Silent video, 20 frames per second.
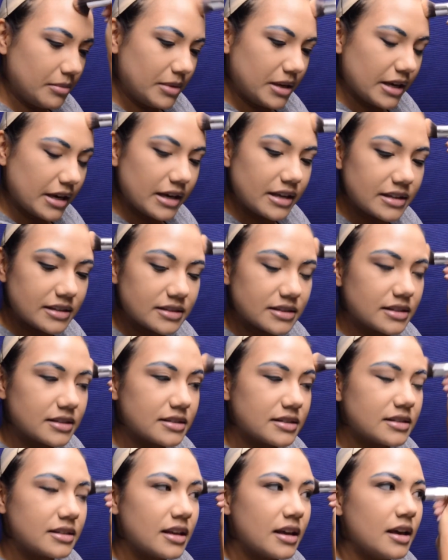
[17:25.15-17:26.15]
because
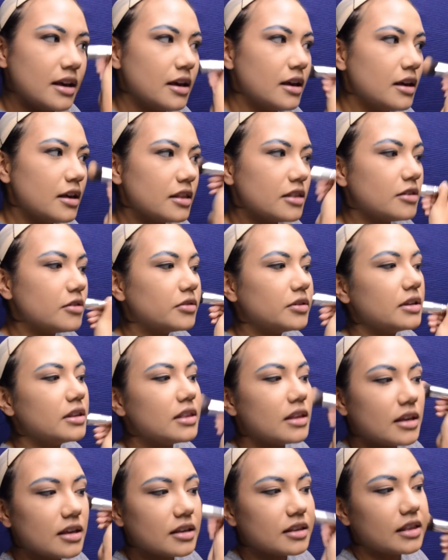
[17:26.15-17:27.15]
it's the only
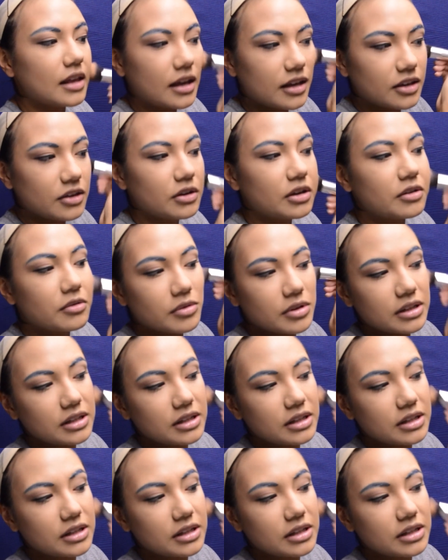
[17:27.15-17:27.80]
thing that can